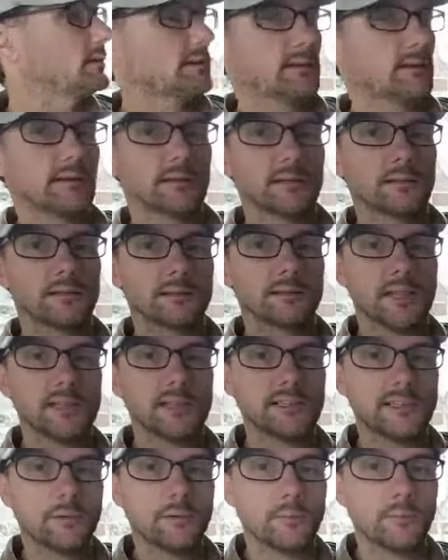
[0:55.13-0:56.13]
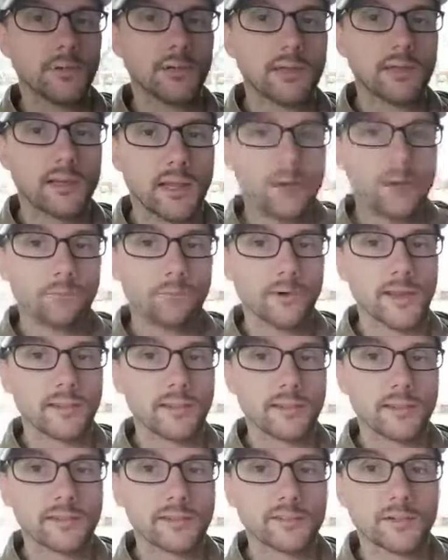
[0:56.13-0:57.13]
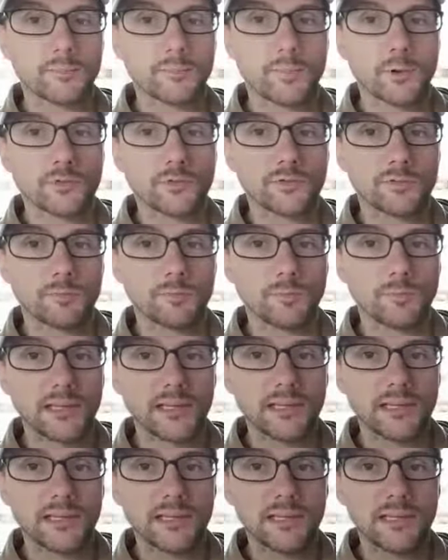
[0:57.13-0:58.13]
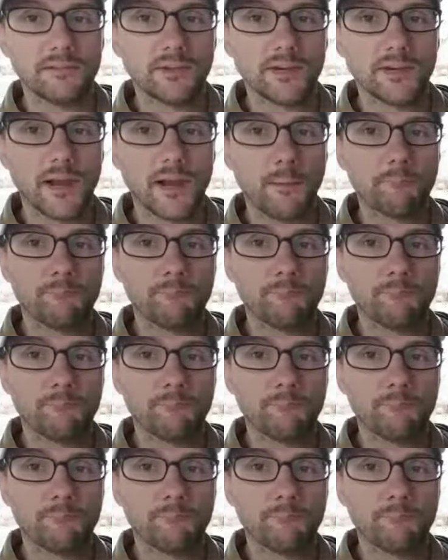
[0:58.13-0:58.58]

they sent me a rake that is supposed to be even